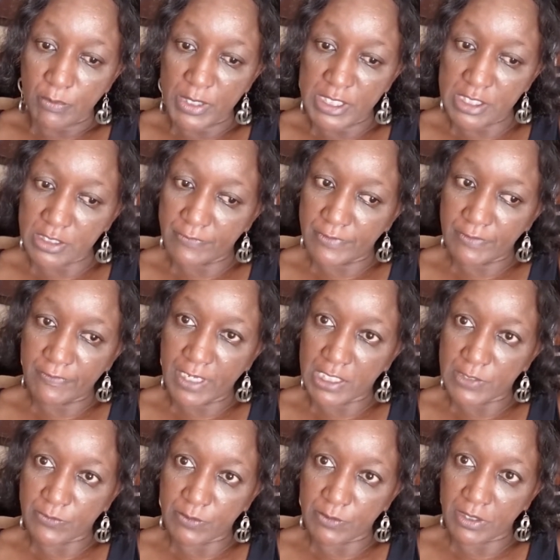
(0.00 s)
pieces of
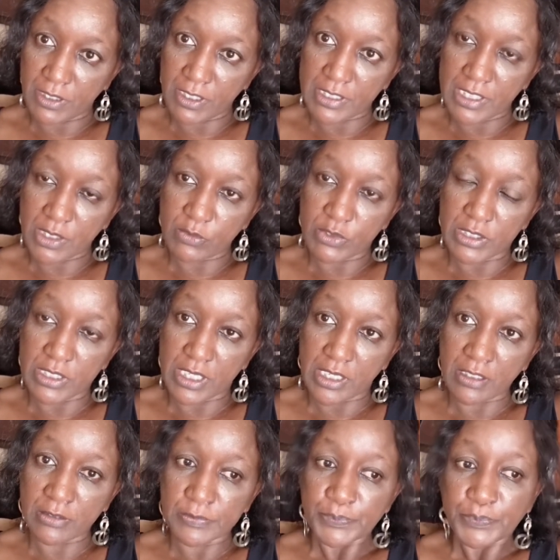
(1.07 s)
advice from the things that I was
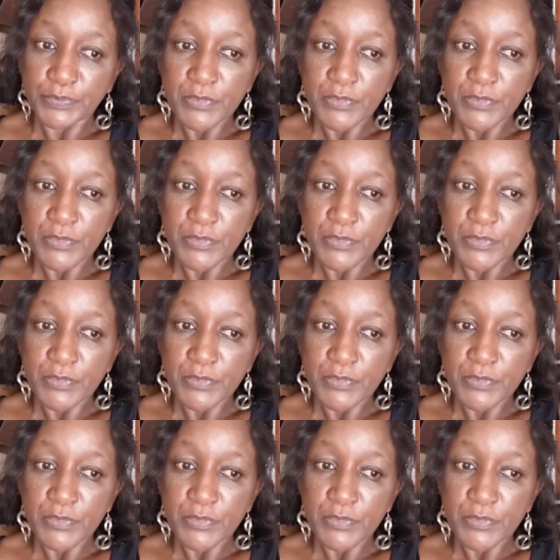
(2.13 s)
saying